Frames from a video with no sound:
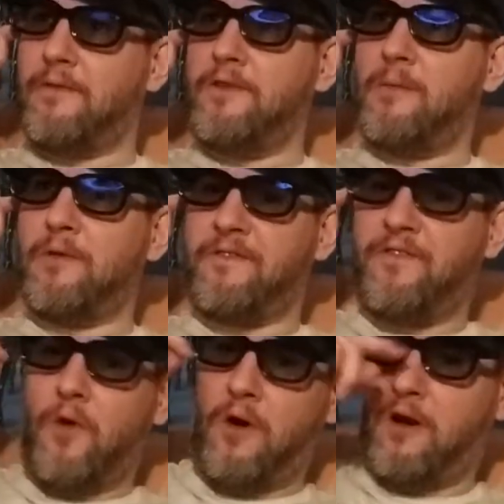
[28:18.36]
number
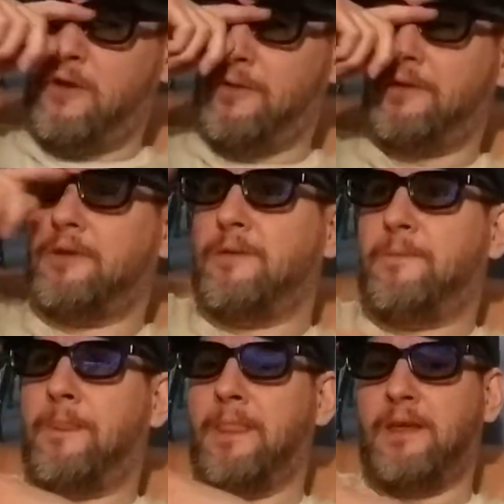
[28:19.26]
4
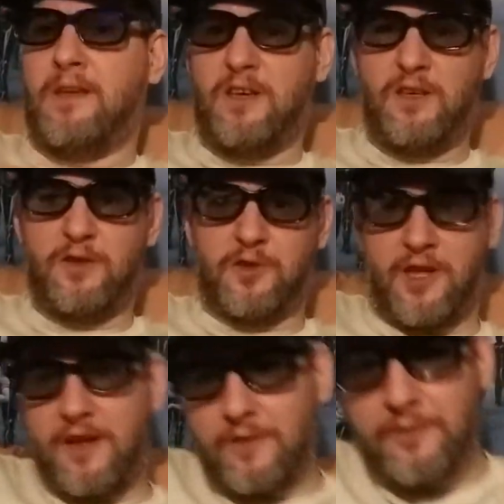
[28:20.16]
is
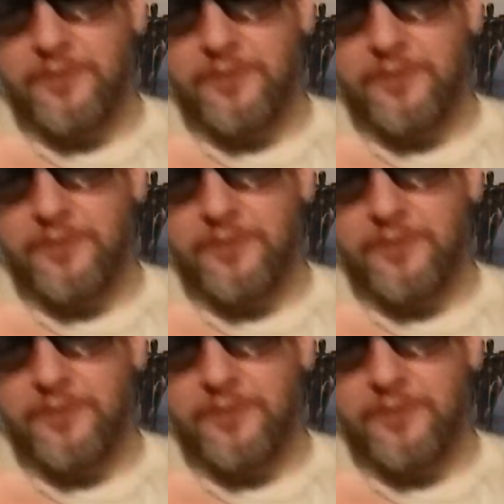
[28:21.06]
Taylor